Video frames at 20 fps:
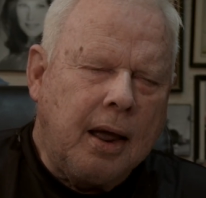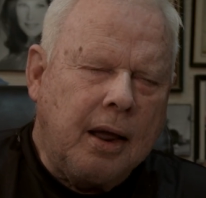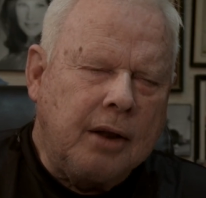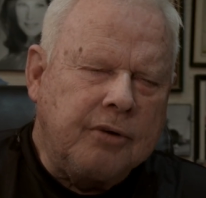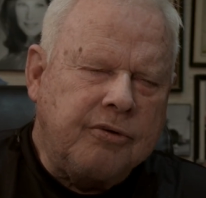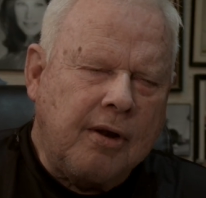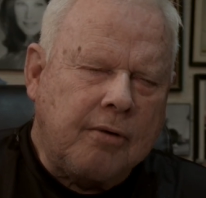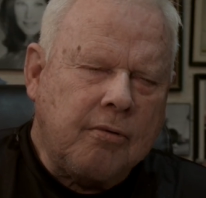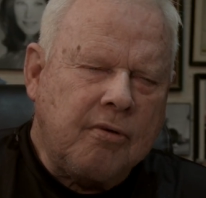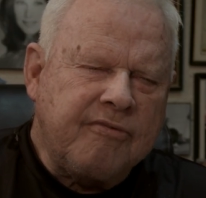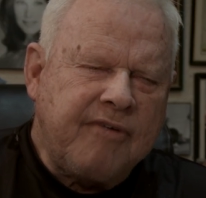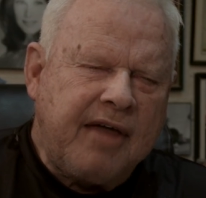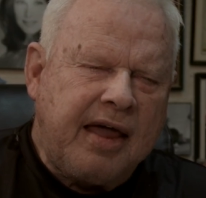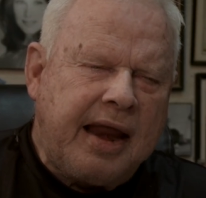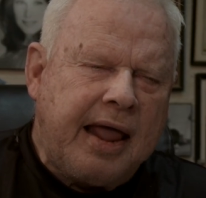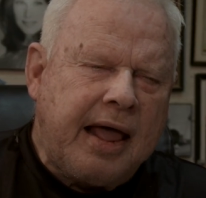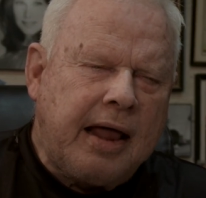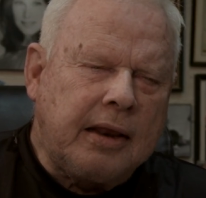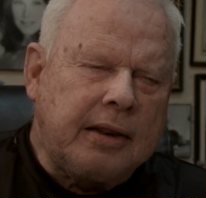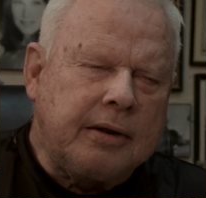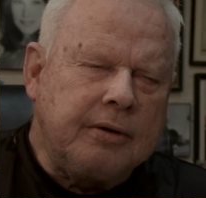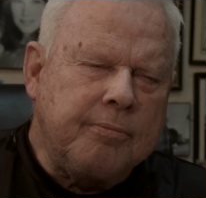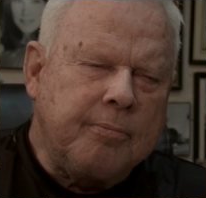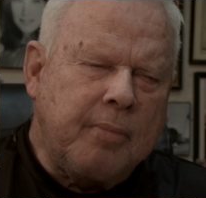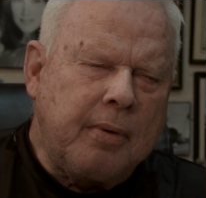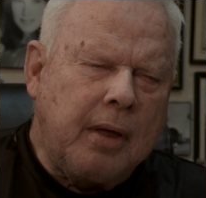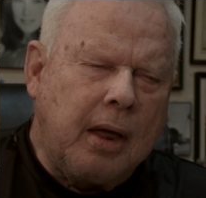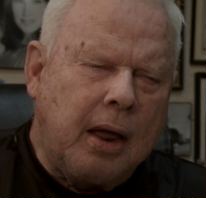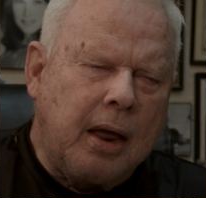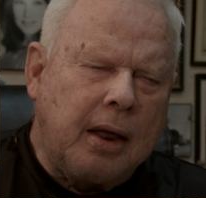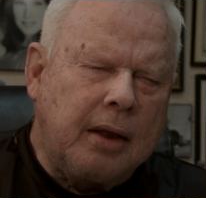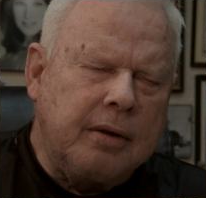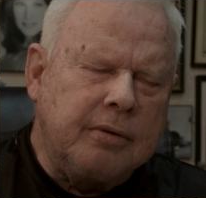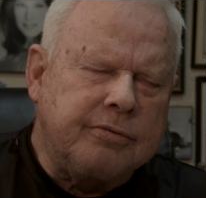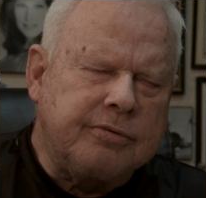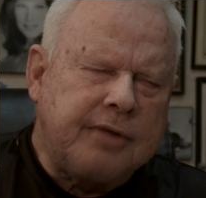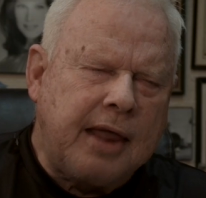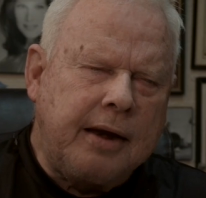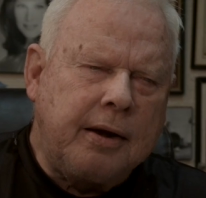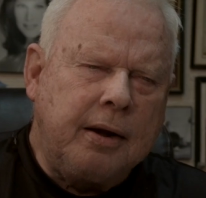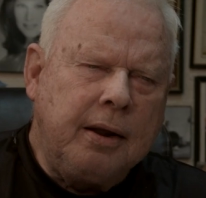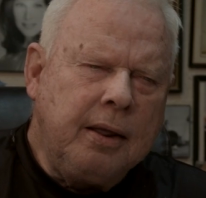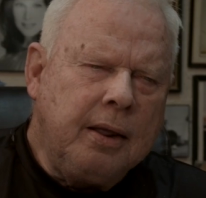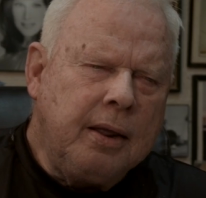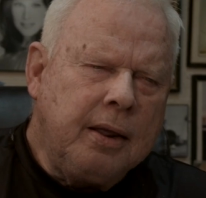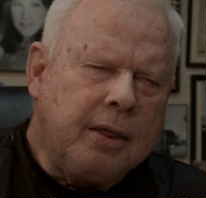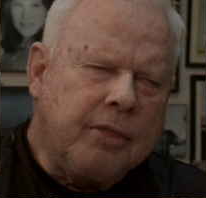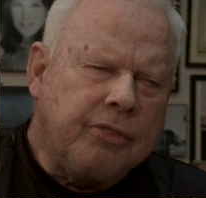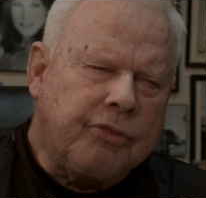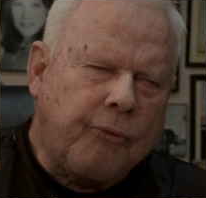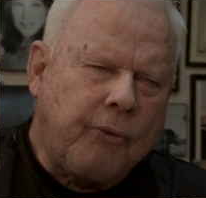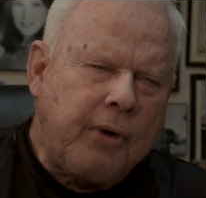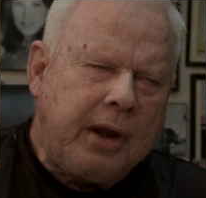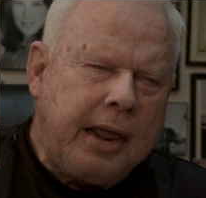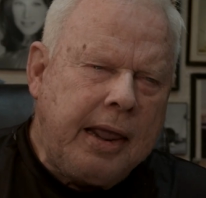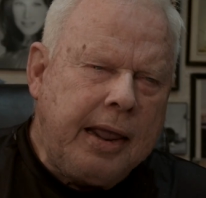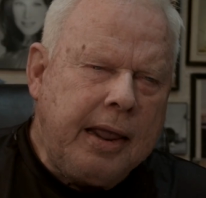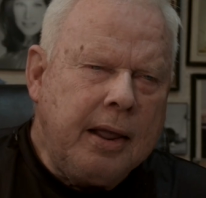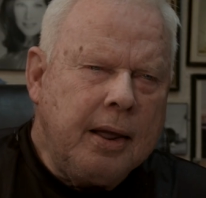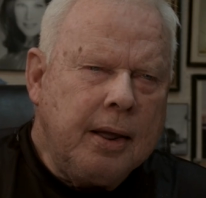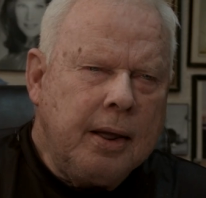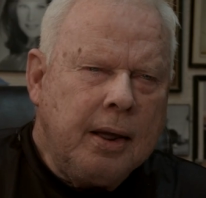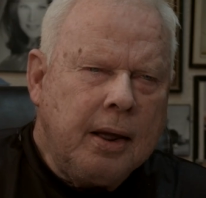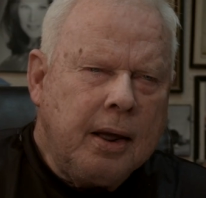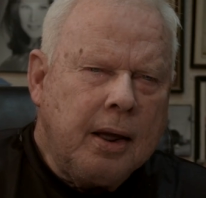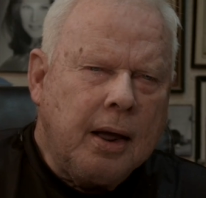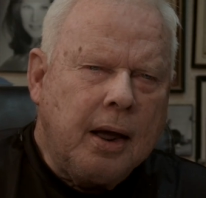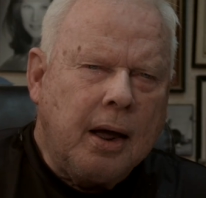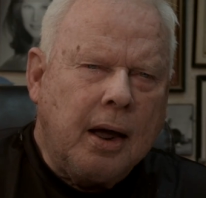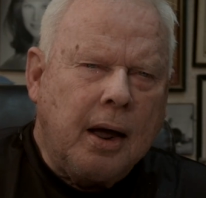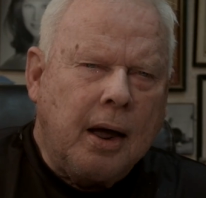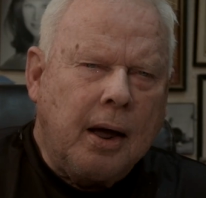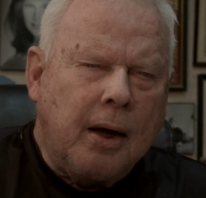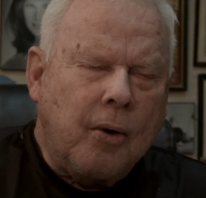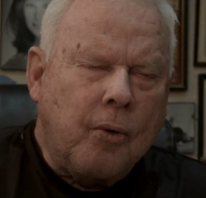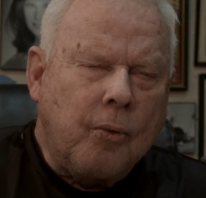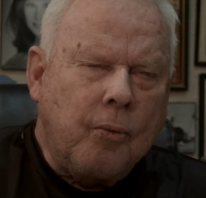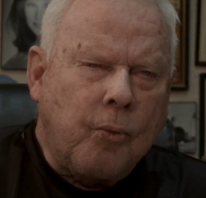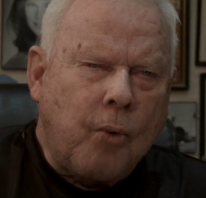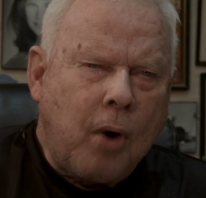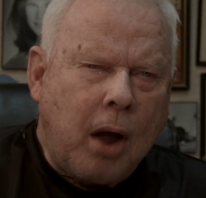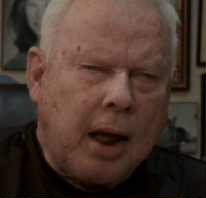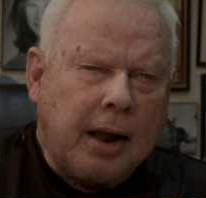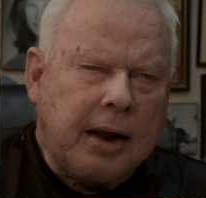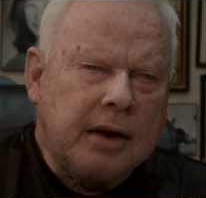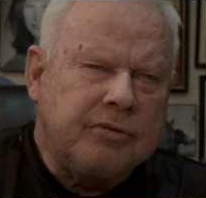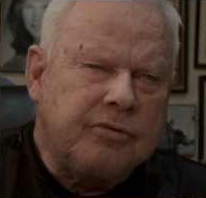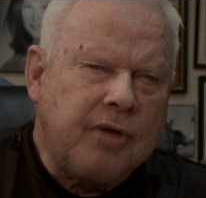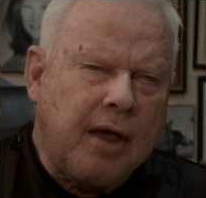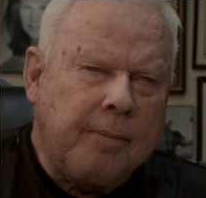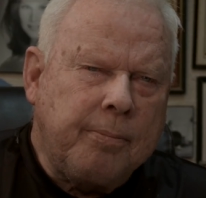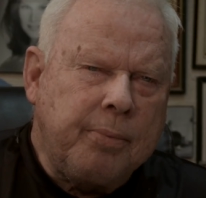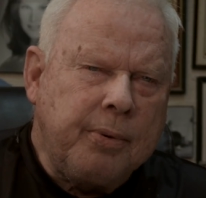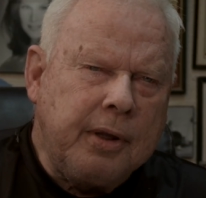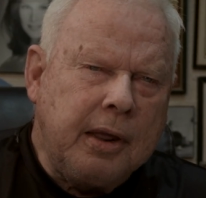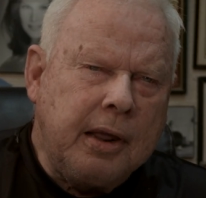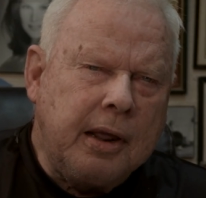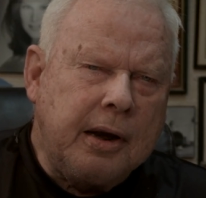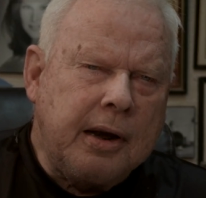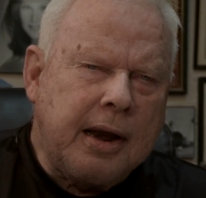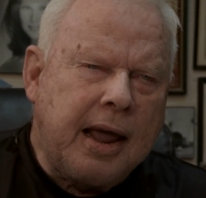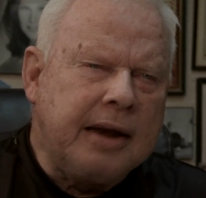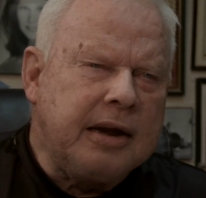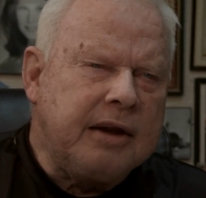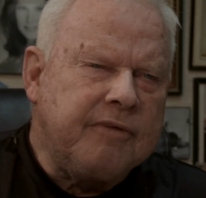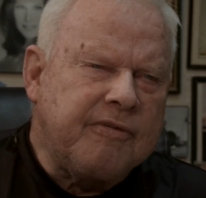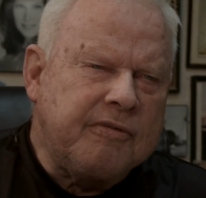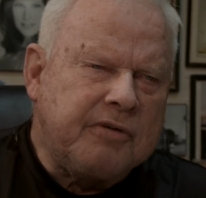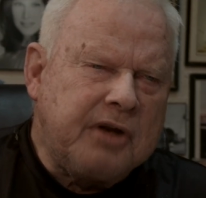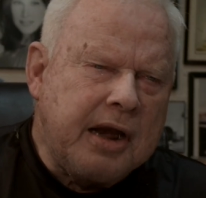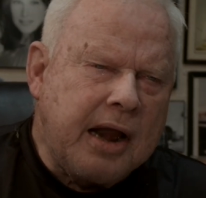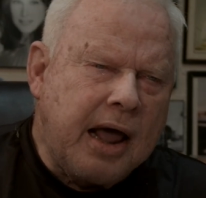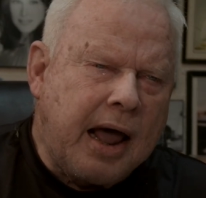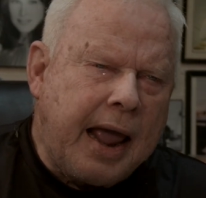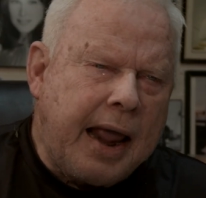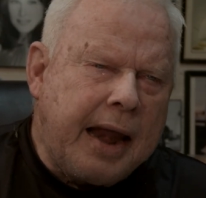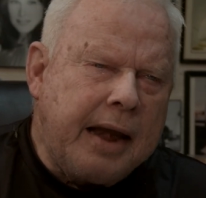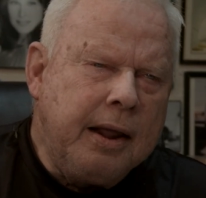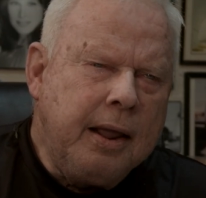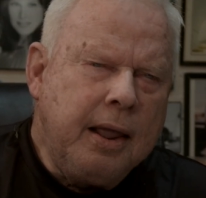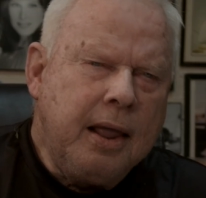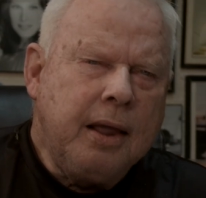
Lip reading: General Van Allen sent 3 rockets up in 1959,